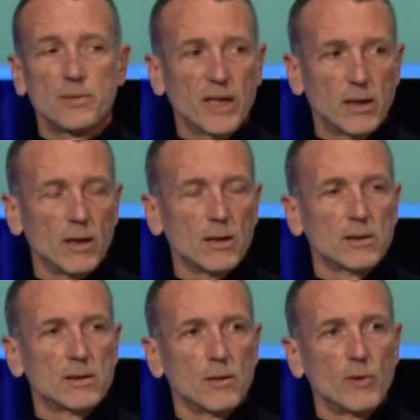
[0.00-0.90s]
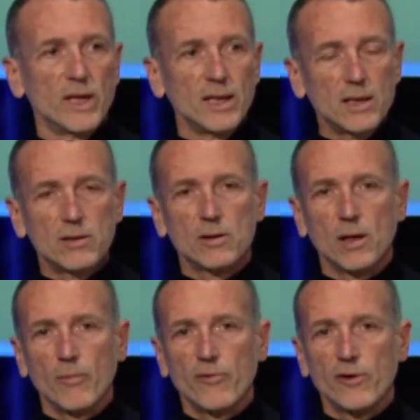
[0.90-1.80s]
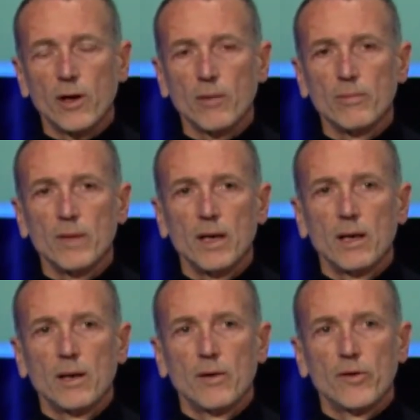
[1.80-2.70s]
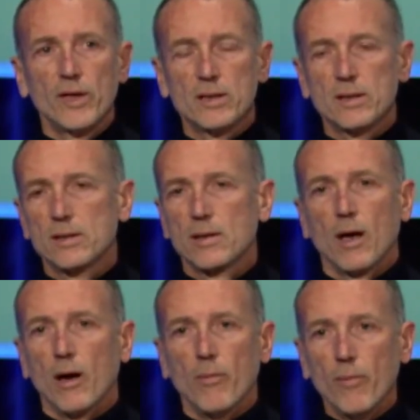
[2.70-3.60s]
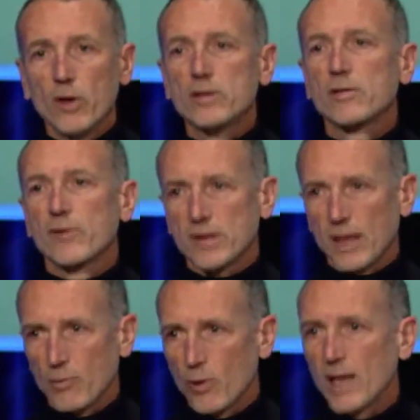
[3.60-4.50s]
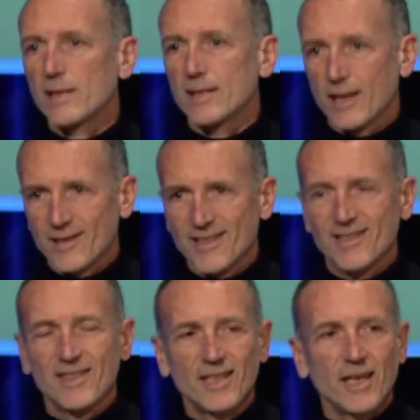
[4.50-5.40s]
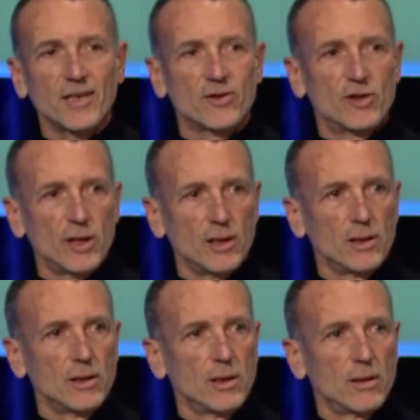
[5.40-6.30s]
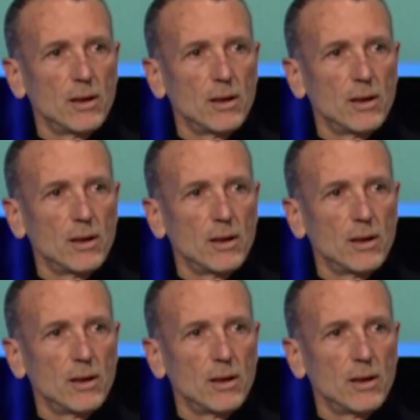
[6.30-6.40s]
is because we need to come from this, most of the time, well-intended ESG